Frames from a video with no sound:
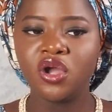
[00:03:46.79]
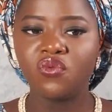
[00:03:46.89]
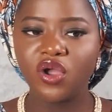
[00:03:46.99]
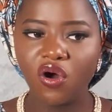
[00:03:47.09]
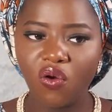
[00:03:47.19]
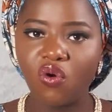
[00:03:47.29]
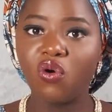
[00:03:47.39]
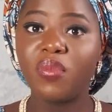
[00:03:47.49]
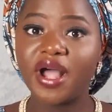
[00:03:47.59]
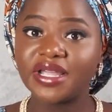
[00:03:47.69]
We all go
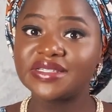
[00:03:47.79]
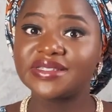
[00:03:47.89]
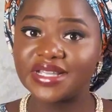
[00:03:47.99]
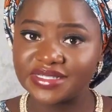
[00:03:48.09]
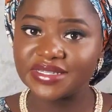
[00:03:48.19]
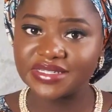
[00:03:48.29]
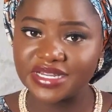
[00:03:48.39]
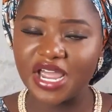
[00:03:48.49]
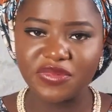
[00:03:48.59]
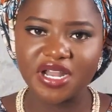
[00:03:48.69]
back a certain
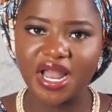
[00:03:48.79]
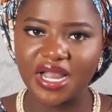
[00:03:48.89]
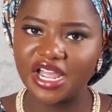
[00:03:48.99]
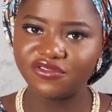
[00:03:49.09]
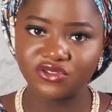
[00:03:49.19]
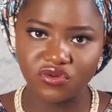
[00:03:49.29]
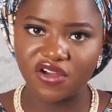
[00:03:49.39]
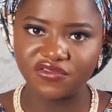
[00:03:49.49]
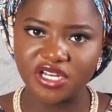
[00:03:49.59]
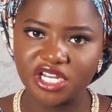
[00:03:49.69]
time in our life to our
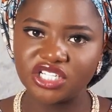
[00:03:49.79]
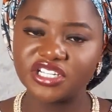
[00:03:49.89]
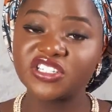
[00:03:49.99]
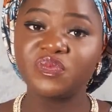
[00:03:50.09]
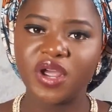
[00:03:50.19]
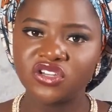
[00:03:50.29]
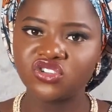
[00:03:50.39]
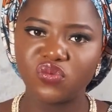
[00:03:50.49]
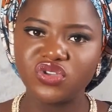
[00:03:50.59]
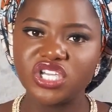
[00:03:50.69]
village and spend
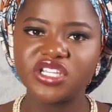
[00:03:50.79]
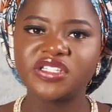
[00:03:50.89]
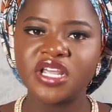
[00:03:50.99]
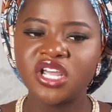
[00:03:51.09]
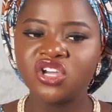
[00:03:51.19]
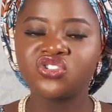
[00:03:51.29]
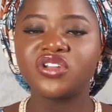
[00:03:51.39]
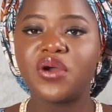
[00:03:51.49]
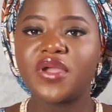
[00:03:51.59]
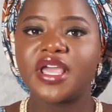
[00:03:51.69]
some years so
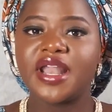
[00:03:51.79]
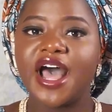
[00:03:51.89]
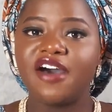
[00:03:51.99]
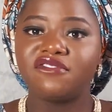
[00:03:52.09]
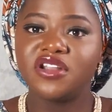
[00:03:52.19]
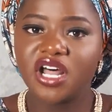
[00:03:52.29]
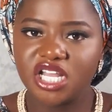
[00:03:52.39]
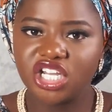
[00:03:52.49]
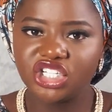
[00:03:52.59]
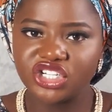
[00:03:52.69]
that we can have
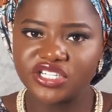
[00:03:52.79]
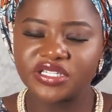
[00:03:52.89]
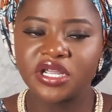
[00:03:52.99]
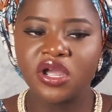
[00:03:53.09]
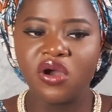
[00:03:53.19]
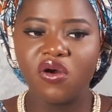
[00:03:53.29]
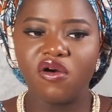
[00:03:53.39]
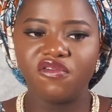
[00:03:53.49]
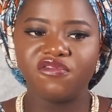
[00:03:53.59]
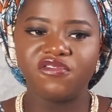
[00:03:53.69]
knowledges
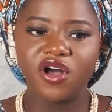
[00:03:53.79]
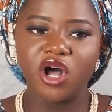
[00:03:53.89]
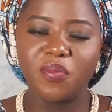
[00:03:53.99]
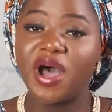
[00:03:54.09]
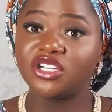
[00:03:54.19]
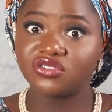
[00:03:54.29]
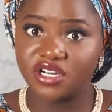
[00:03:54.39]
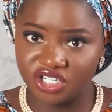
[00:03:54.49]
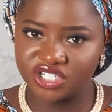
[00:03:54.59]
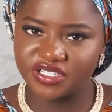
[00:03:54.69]
of our
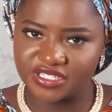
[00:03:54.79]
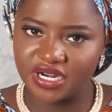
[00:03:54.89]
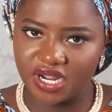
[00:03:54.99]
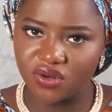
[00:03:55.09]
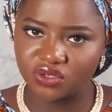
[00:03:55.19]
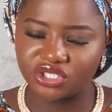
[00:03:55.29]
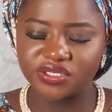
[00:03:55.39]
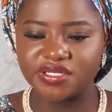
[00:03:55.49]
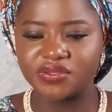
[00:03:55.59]
traditions and cultures.